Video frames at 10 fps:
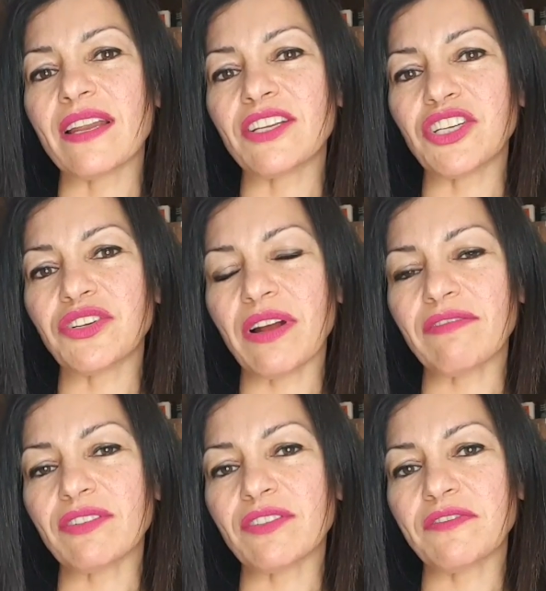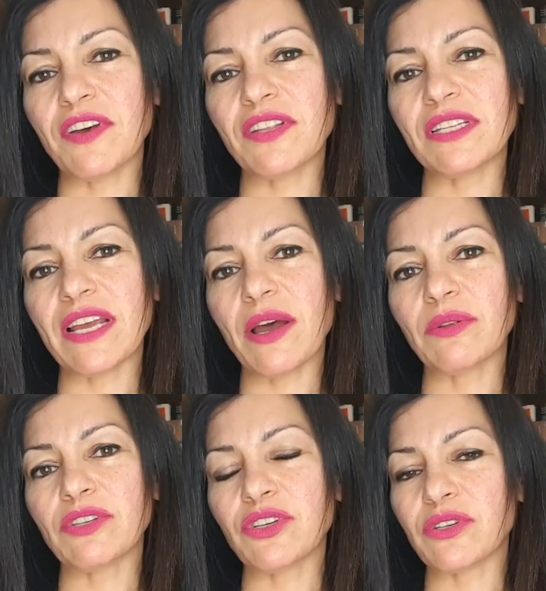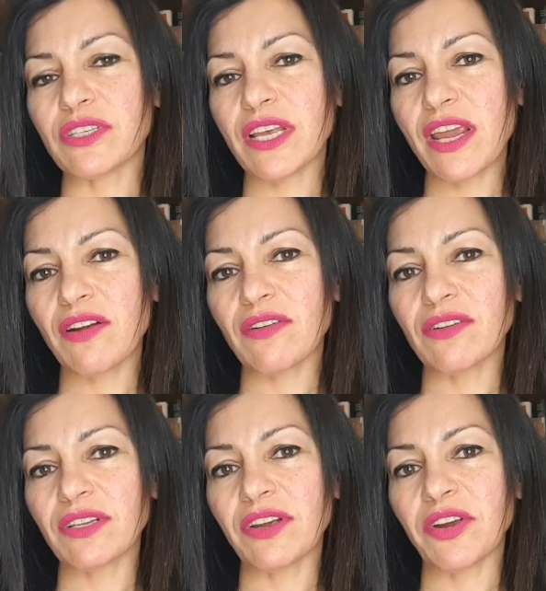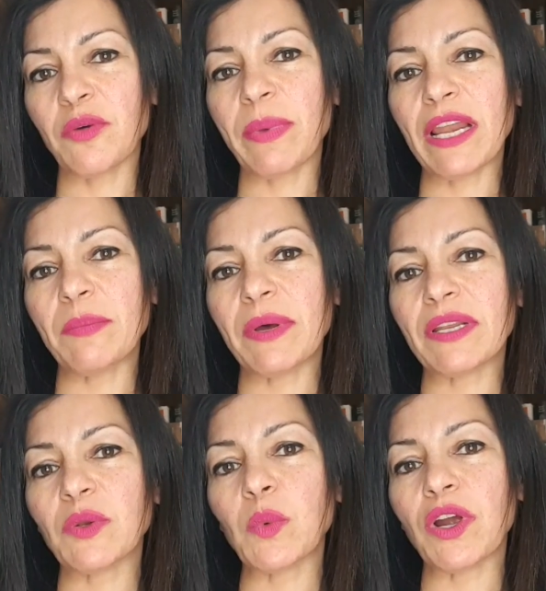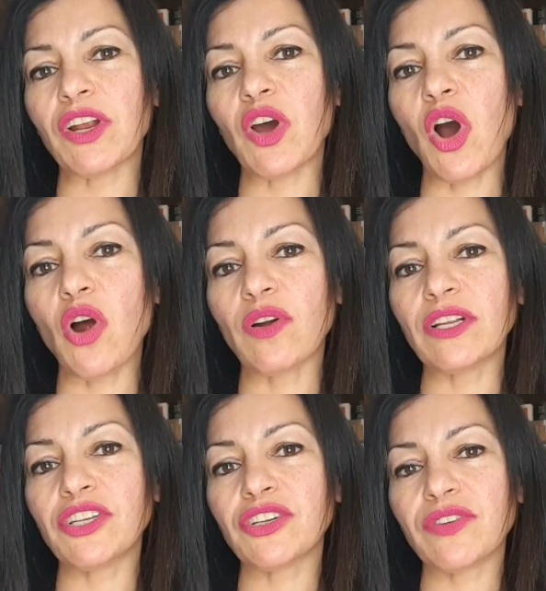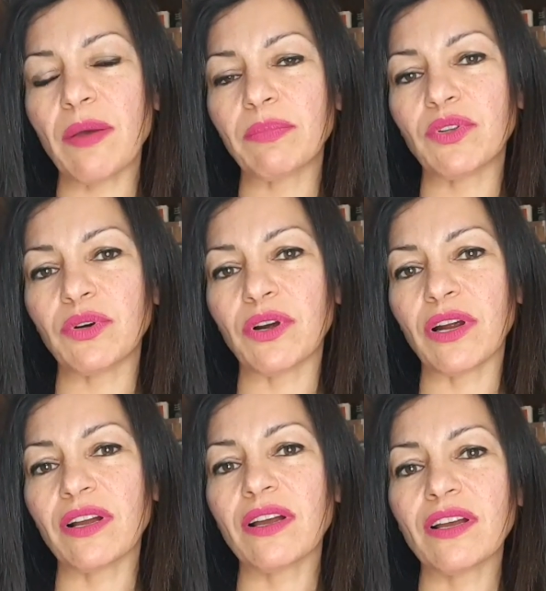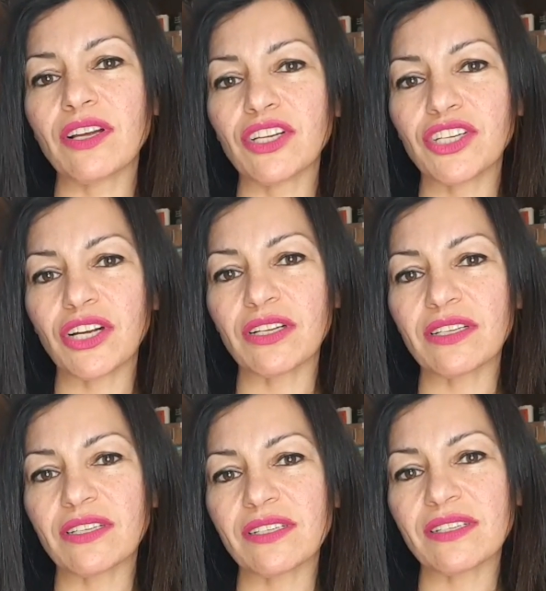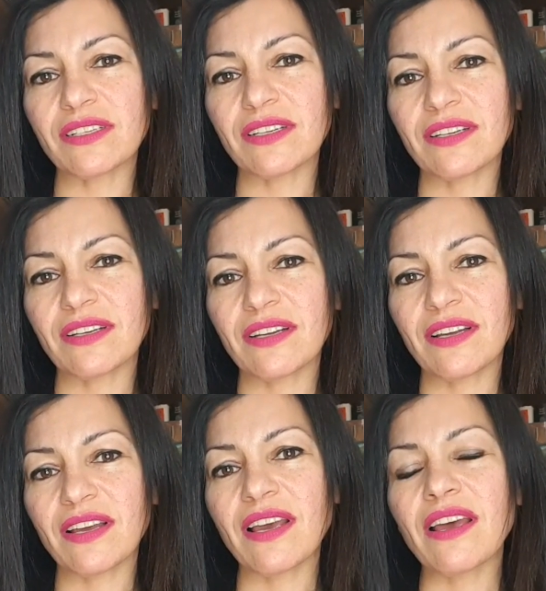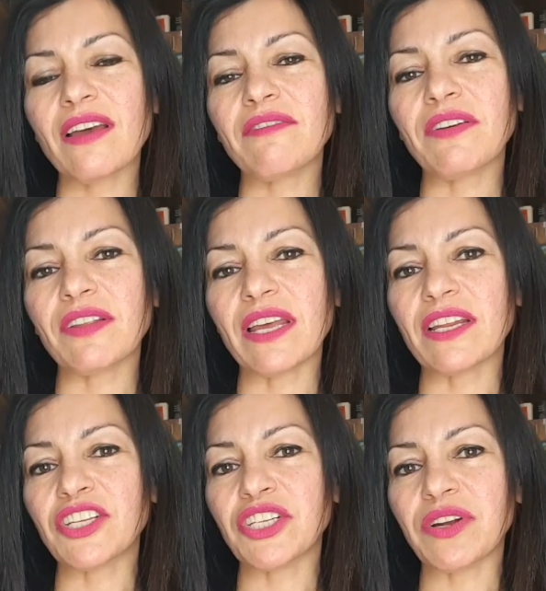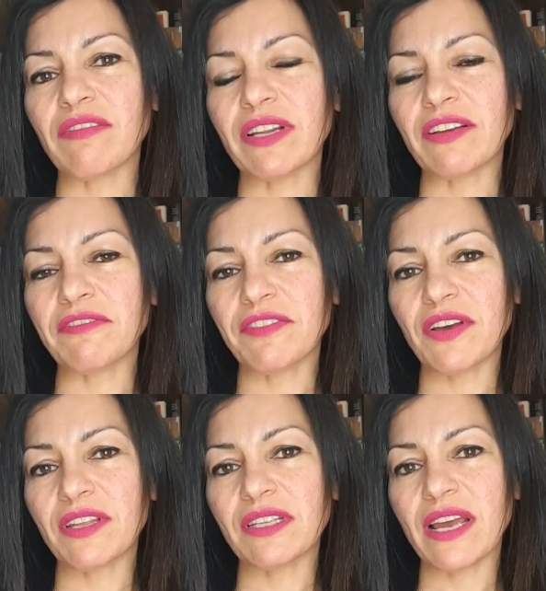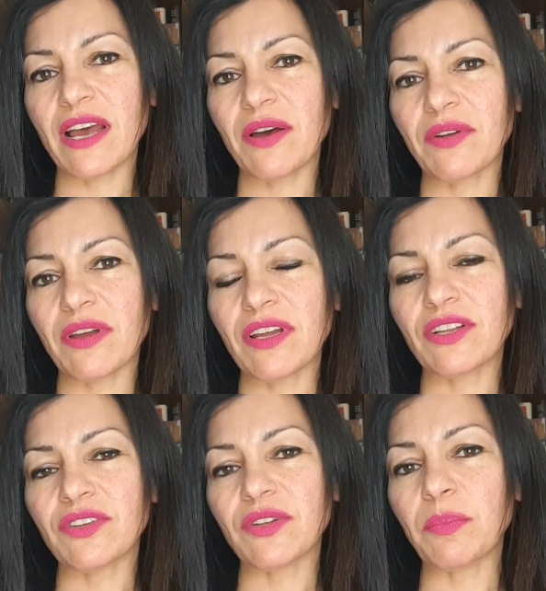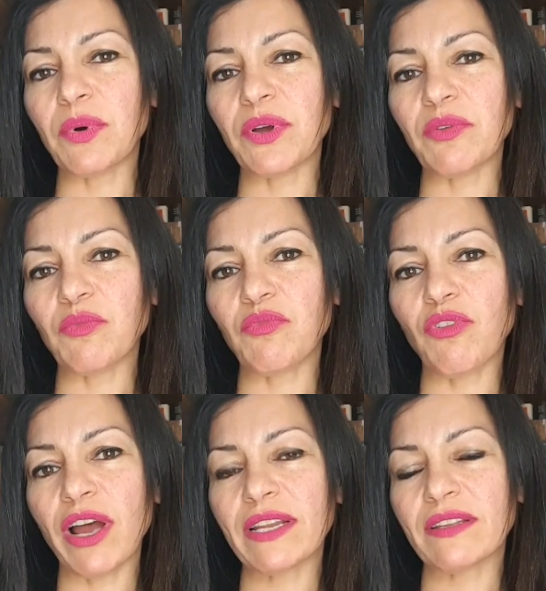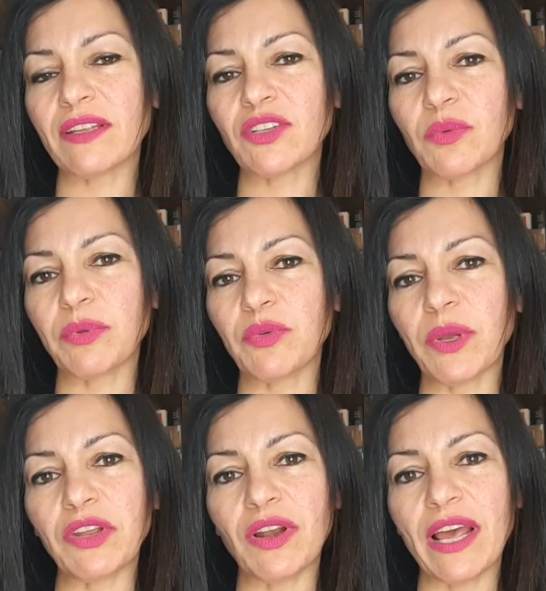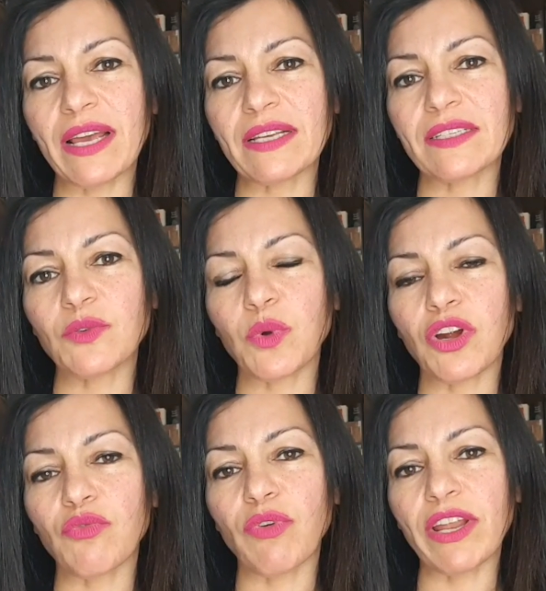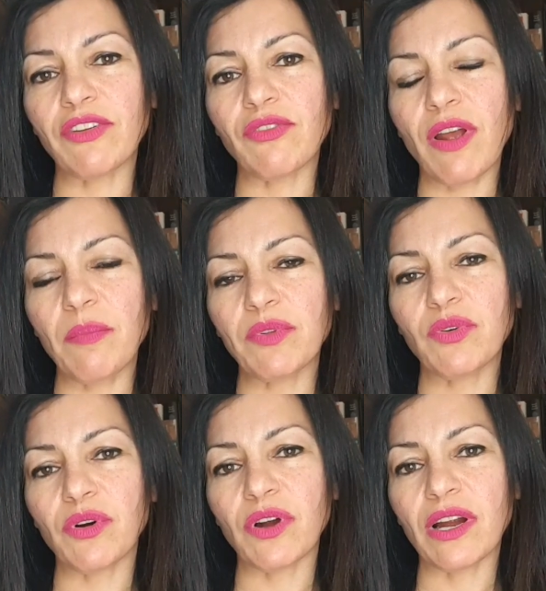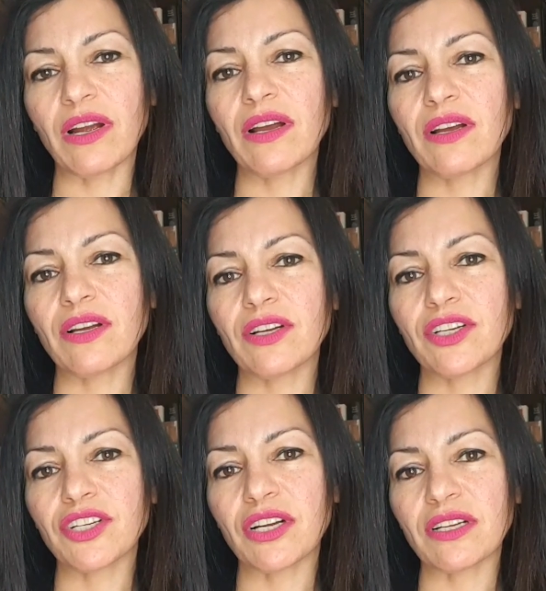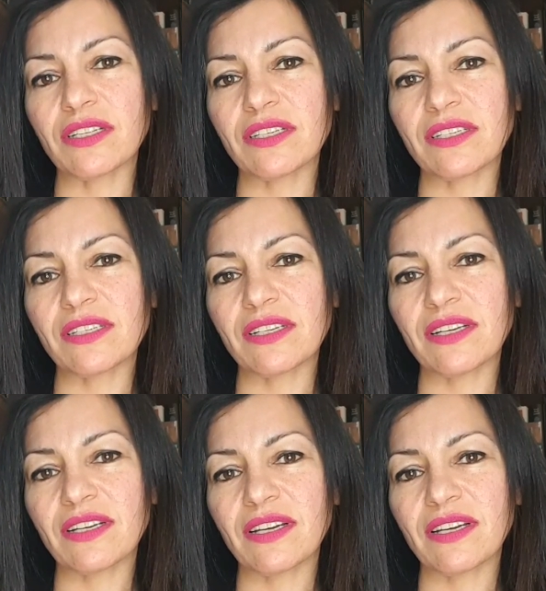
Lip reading: The energy travels further down to your sacral near your belly button, where an orange trapdoor shuts. Feel the energy traveling further down to the point right at the top between your legs, where a red trapdoor shuts.